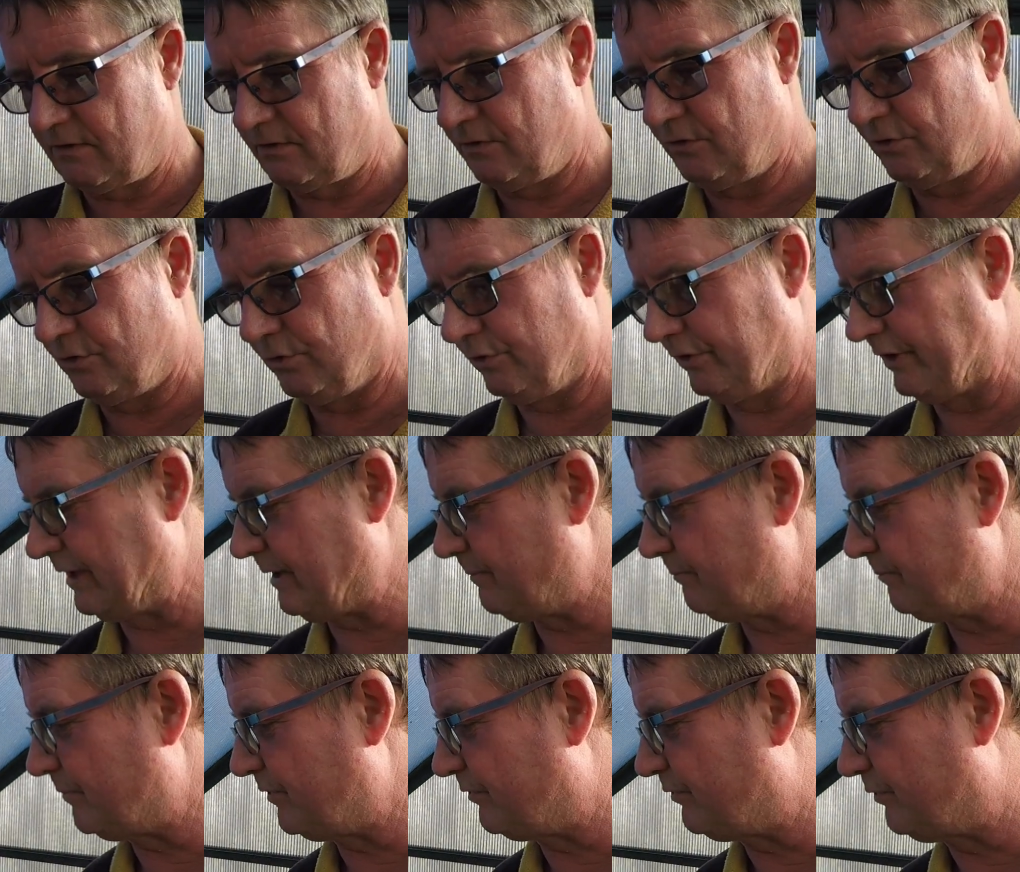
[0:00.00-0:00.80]
Done
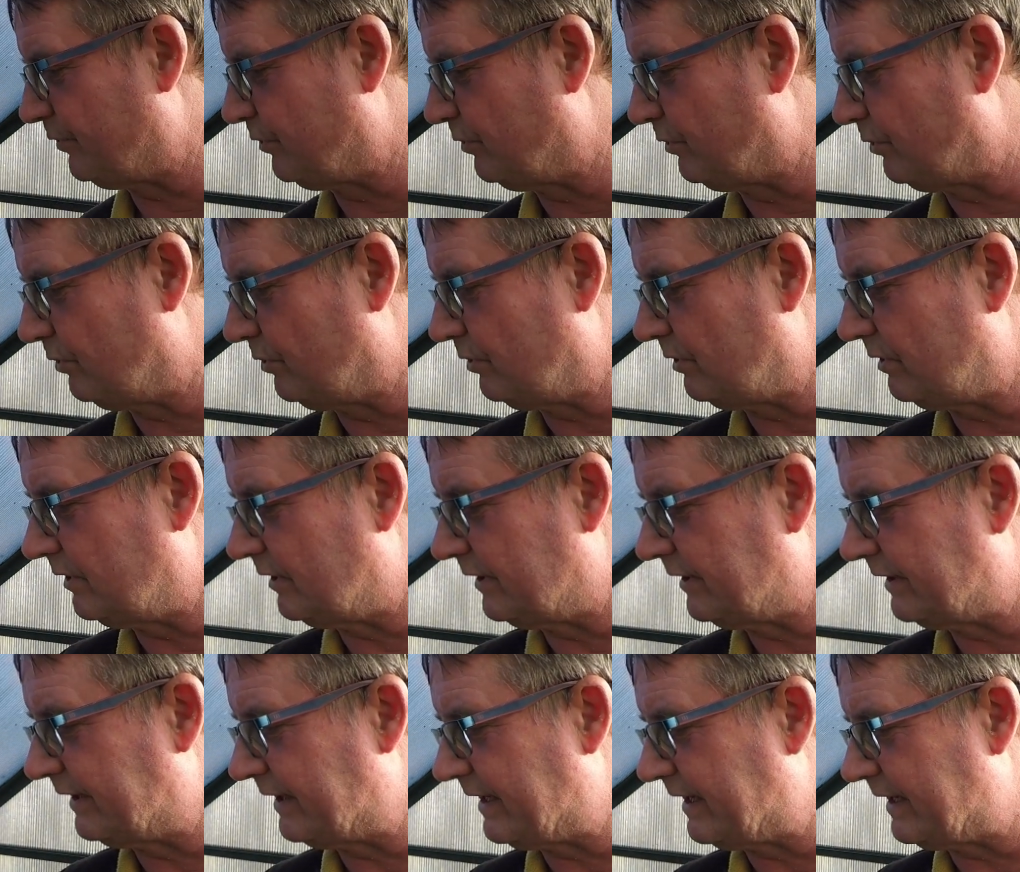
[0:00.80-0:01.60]
them before
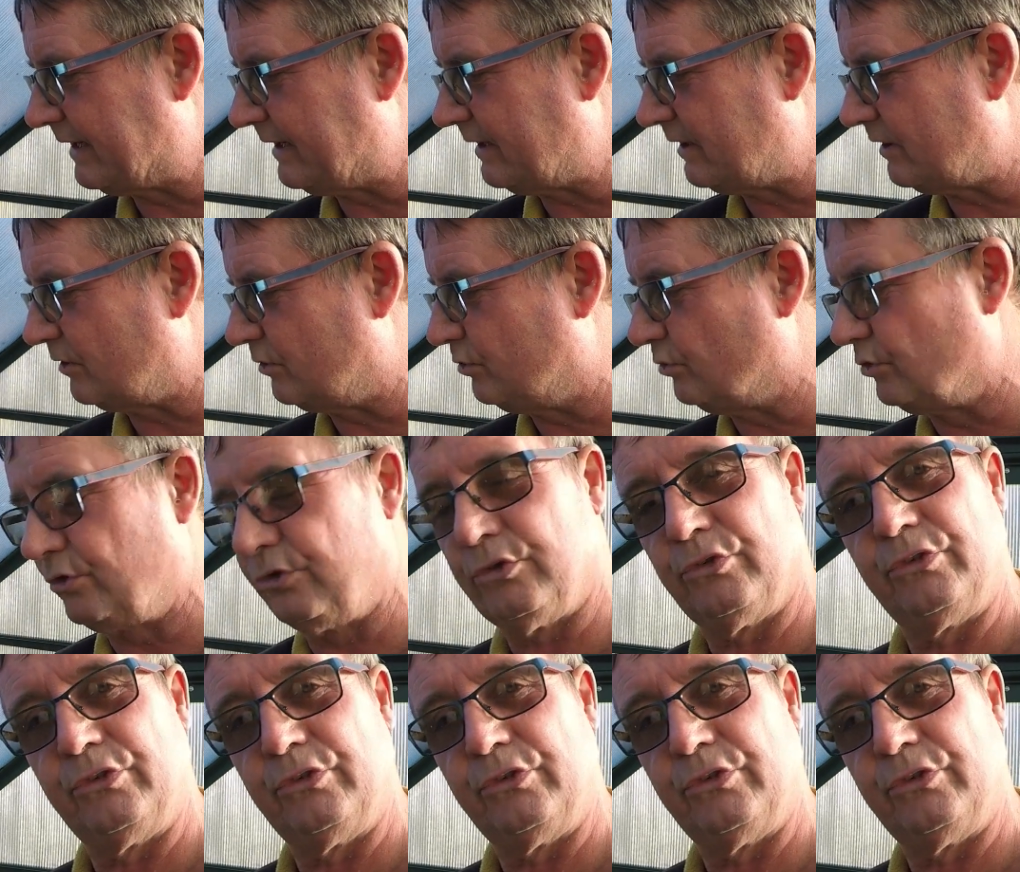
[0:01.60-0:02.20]
and they're a good